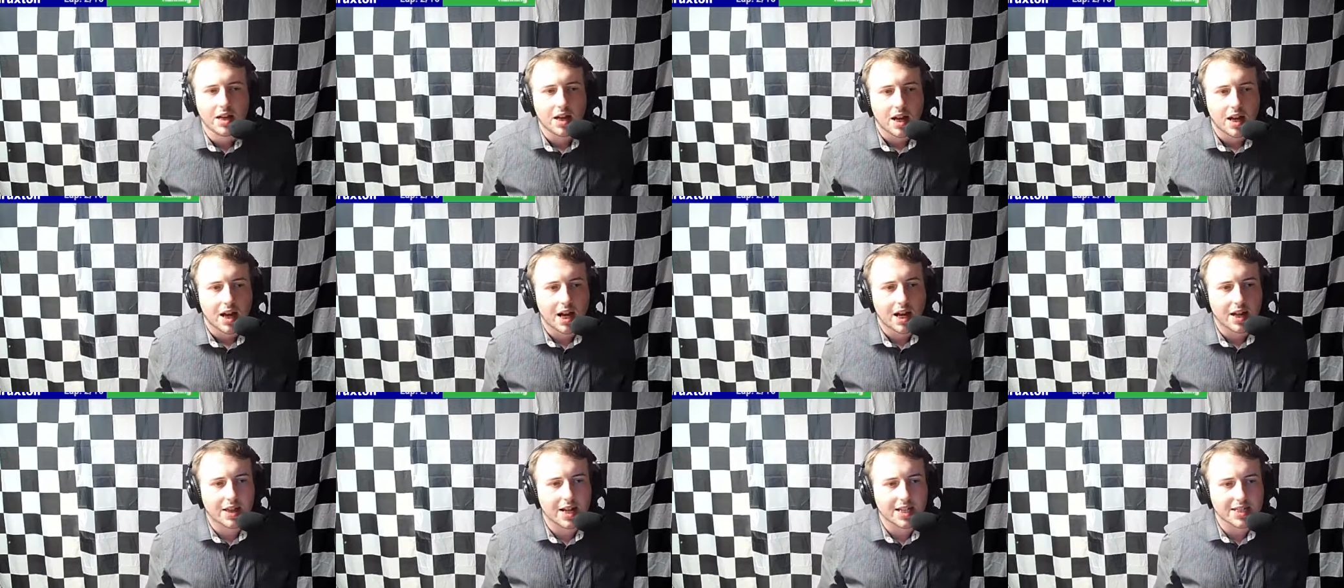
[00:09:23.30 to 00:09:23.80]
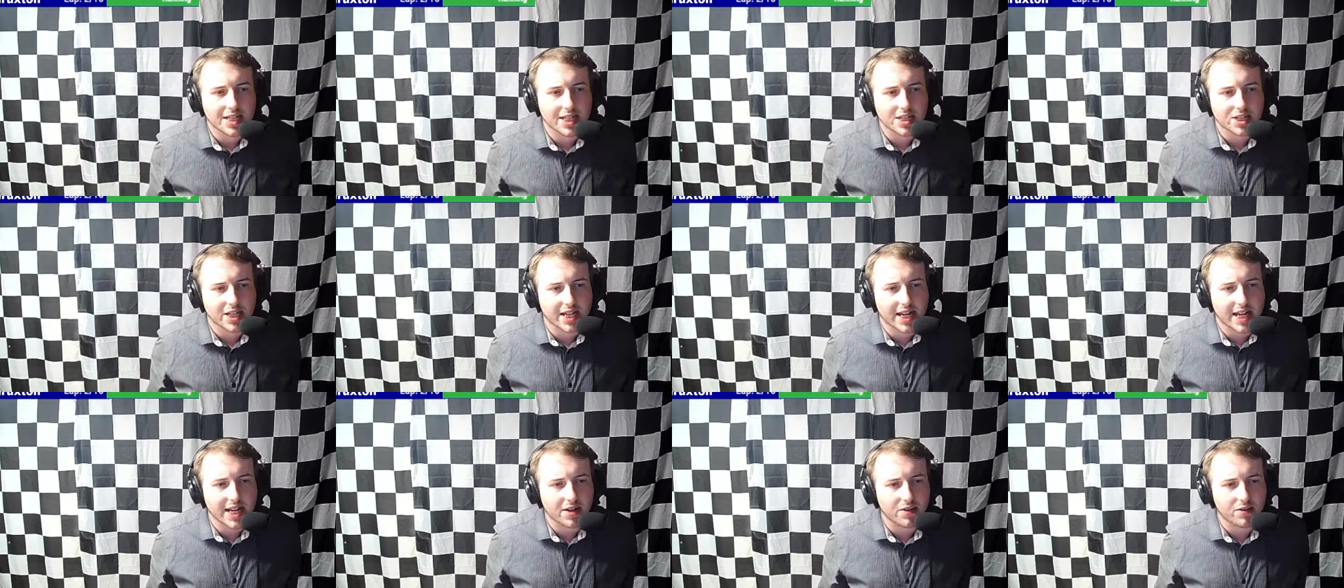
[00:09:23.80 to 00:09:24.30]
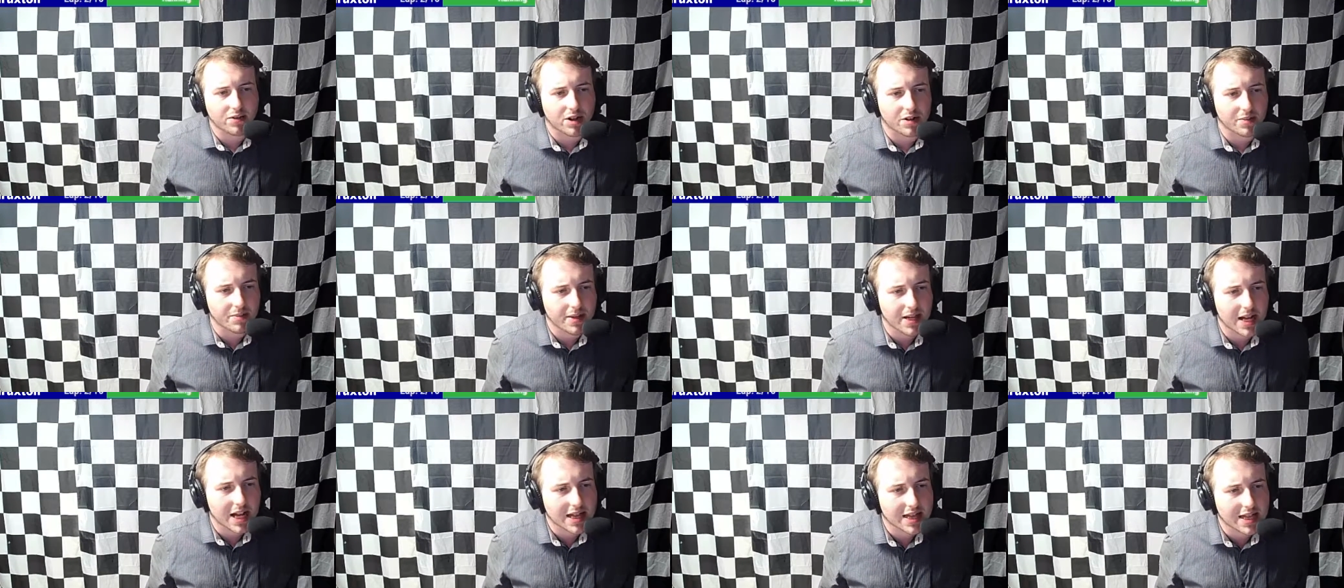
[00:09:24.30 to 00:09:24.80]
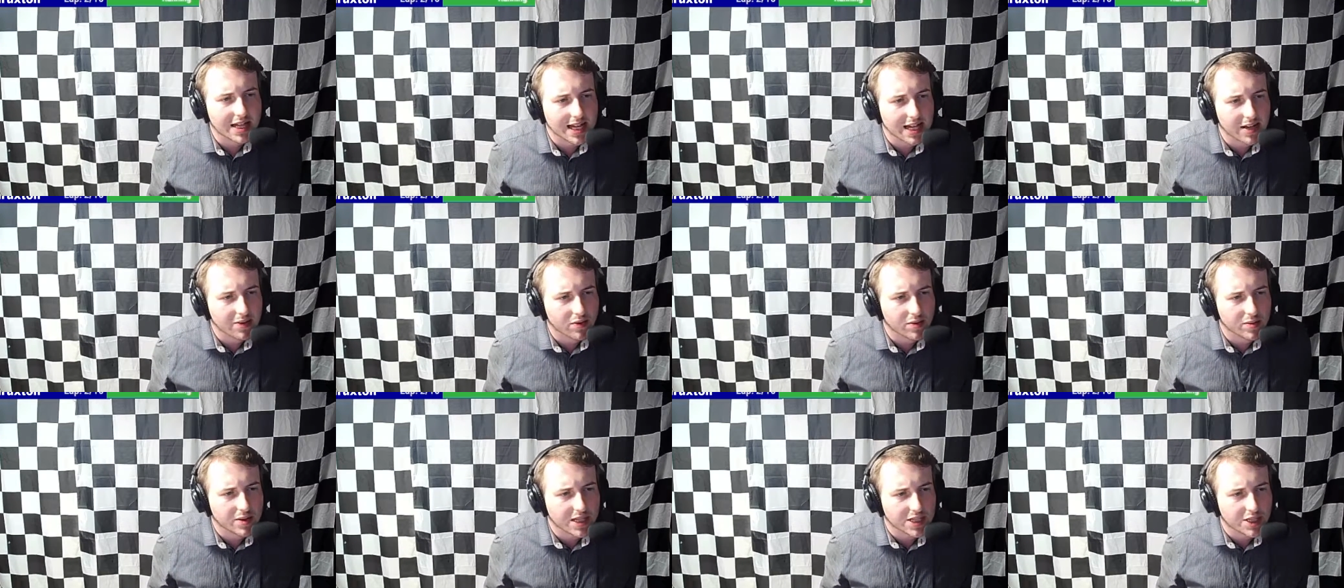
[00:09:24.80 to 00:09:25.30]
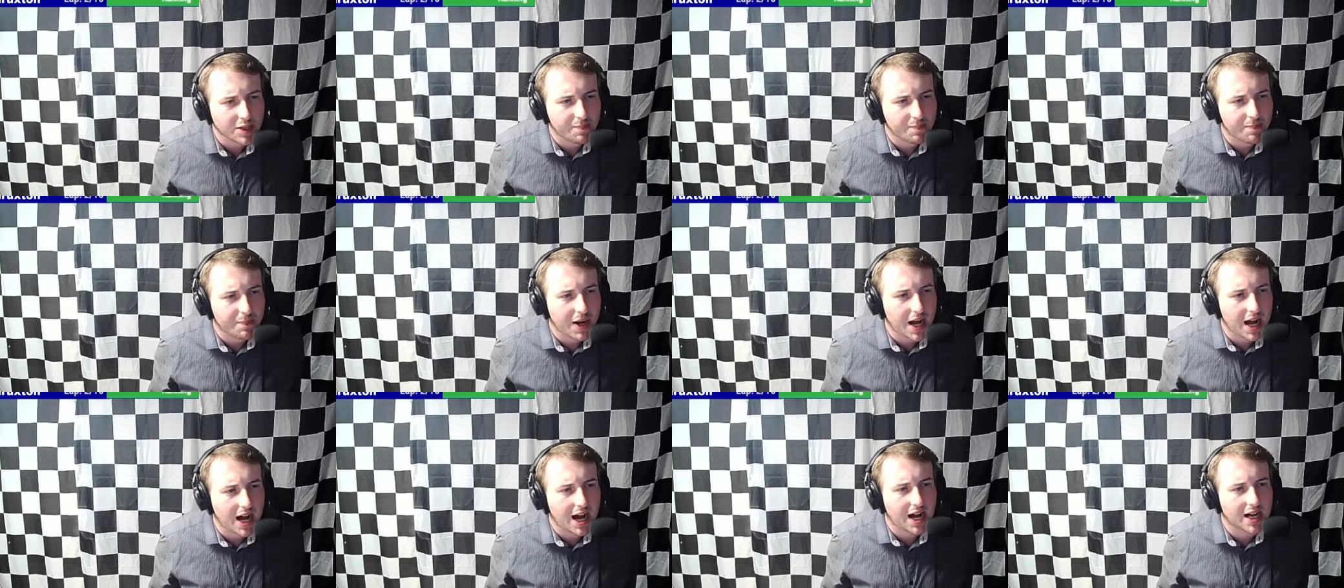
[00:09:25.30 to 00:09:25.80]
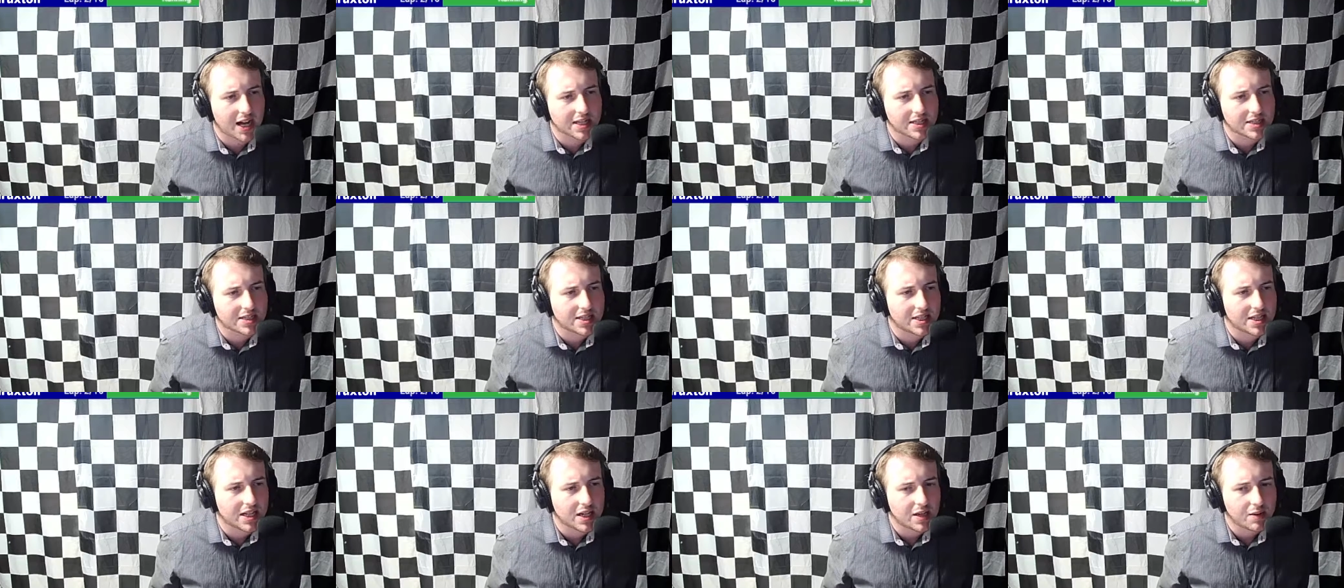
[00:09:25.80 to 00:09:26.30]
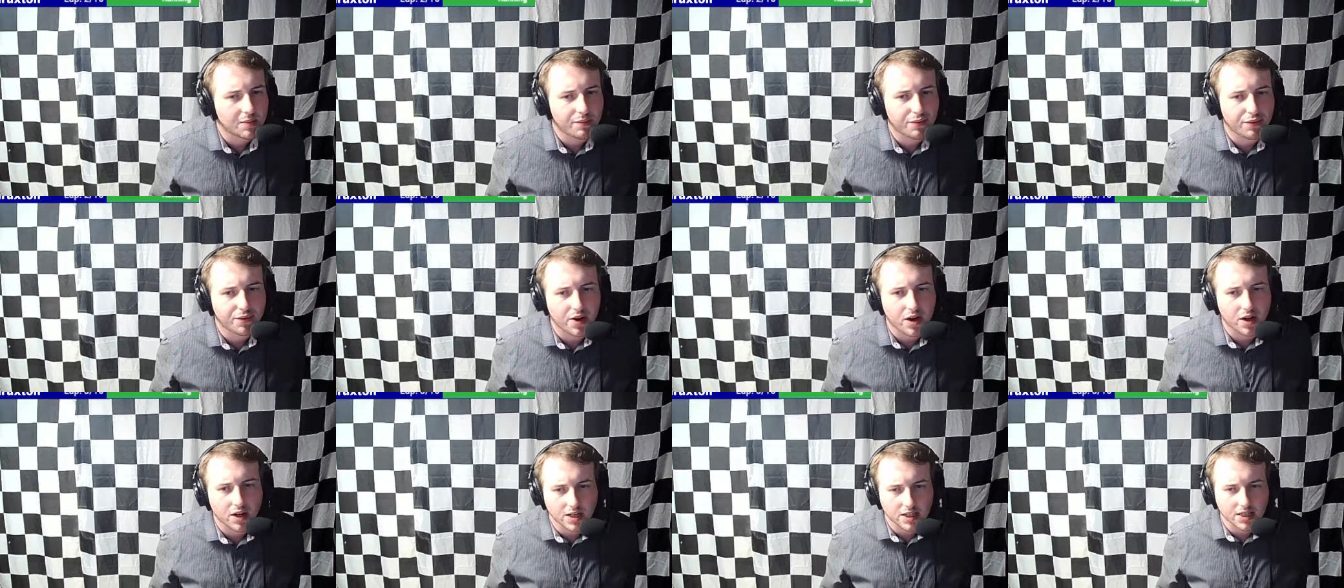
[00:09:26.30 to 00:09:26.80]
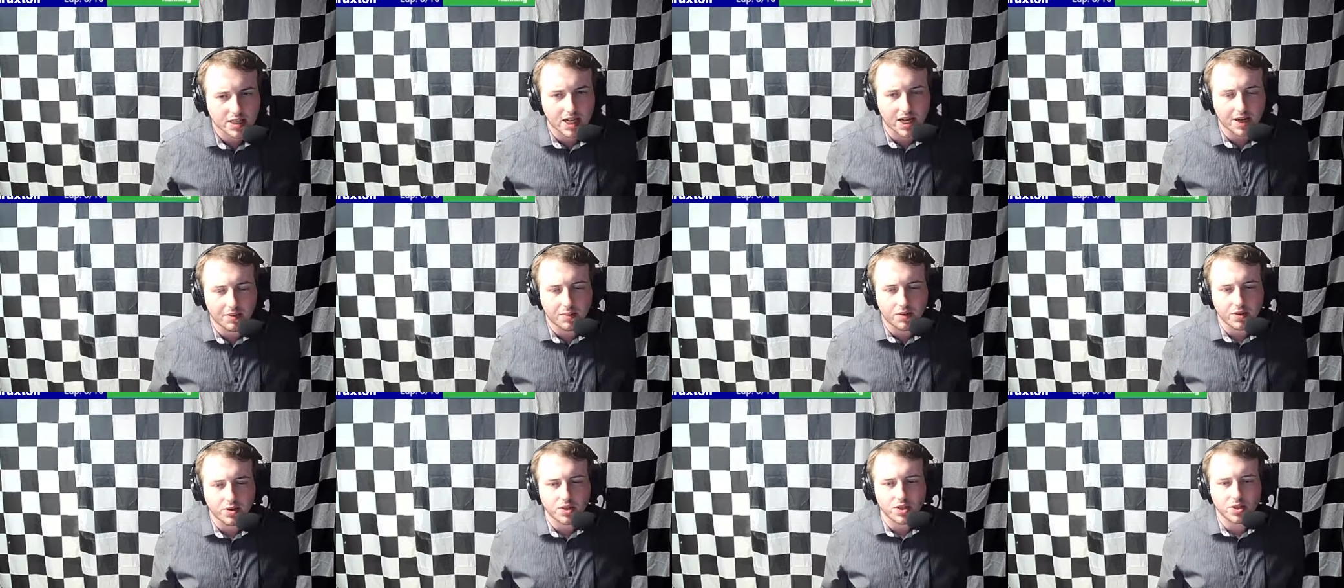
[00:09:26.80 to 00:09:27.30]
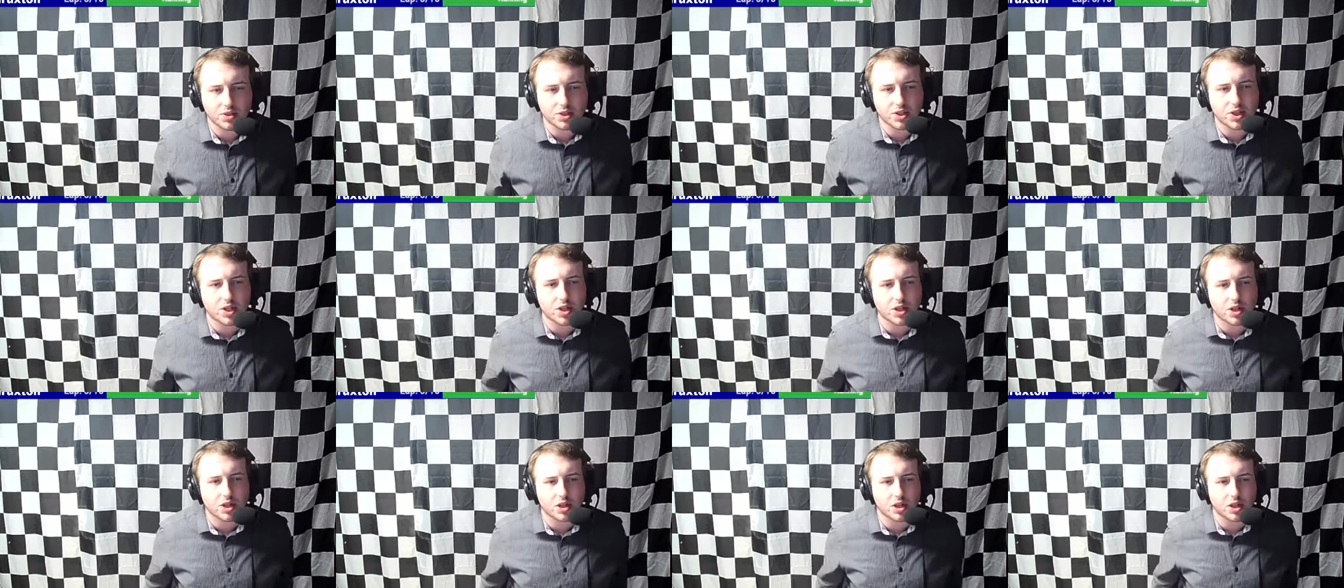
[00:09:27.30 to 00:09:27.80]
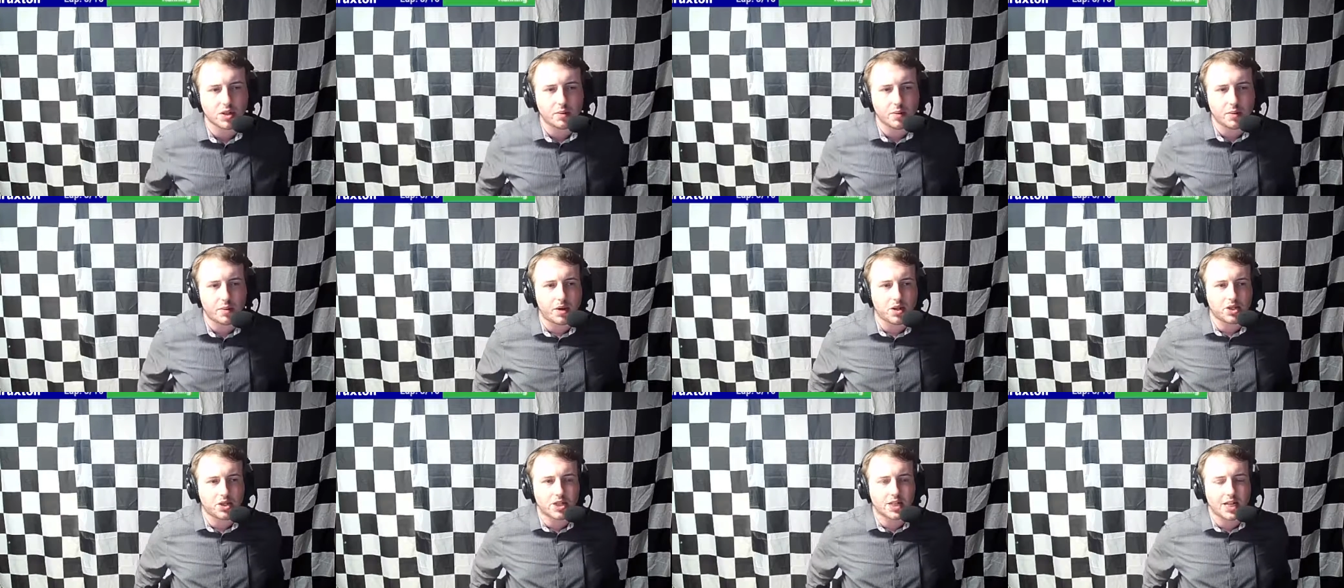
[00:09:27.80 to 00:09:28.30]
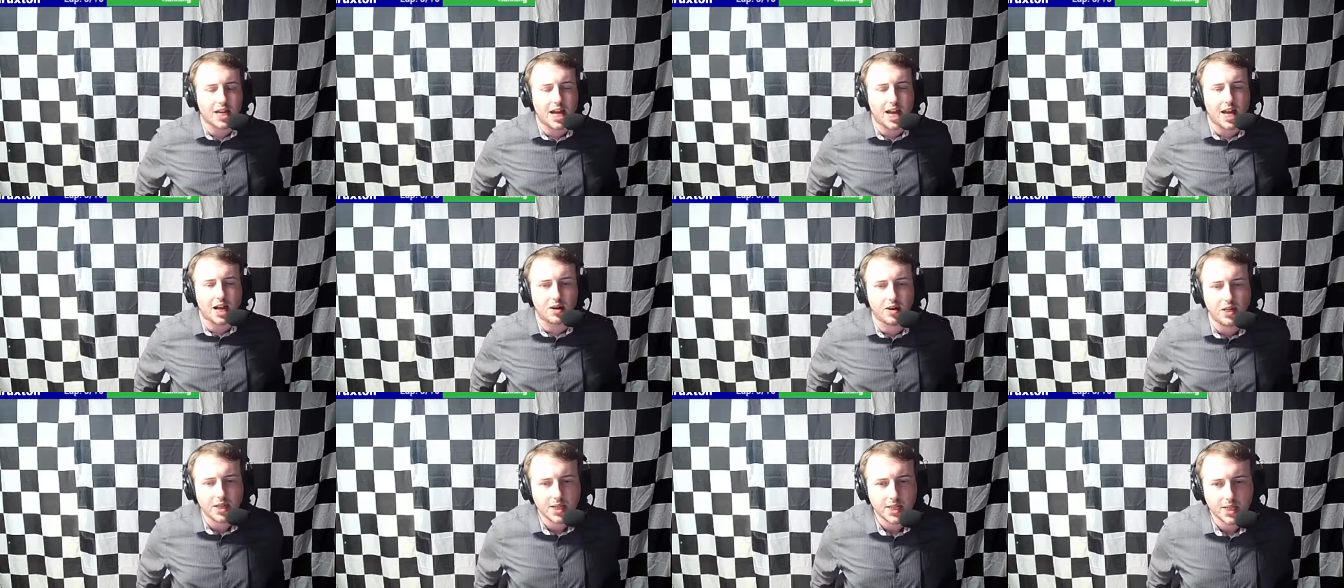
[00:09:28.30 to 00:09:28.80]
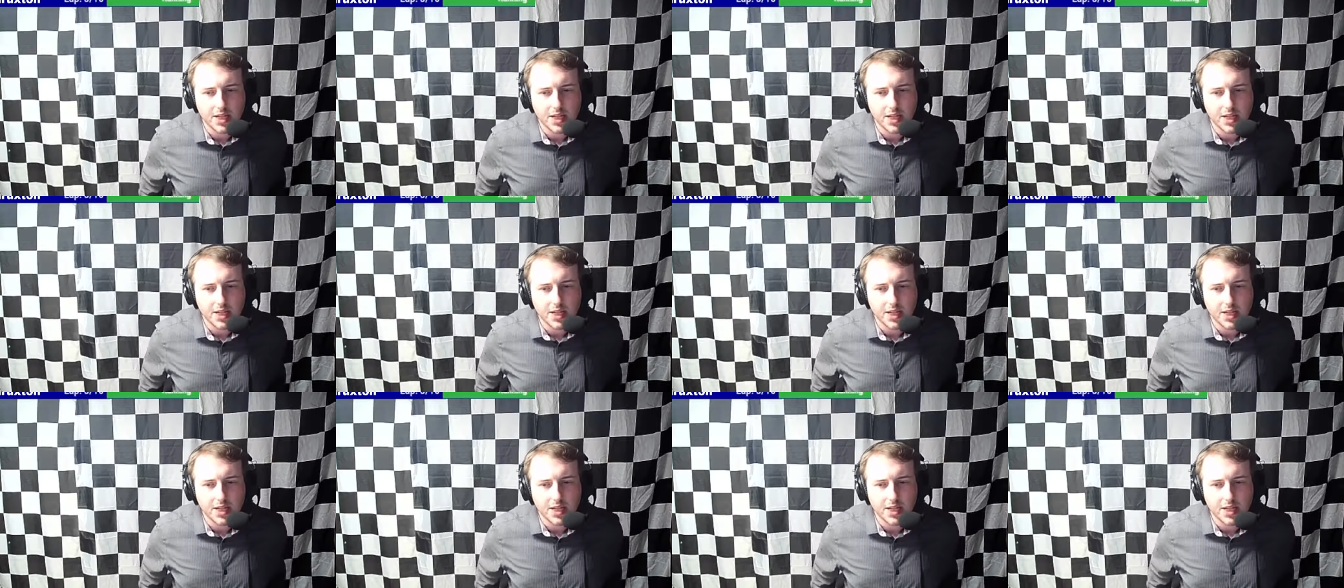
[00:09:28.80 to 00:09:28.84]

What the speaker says: And that's actually Ingram. I think Ingram's actually passed Proctor. I'm not too sure who we're watching now.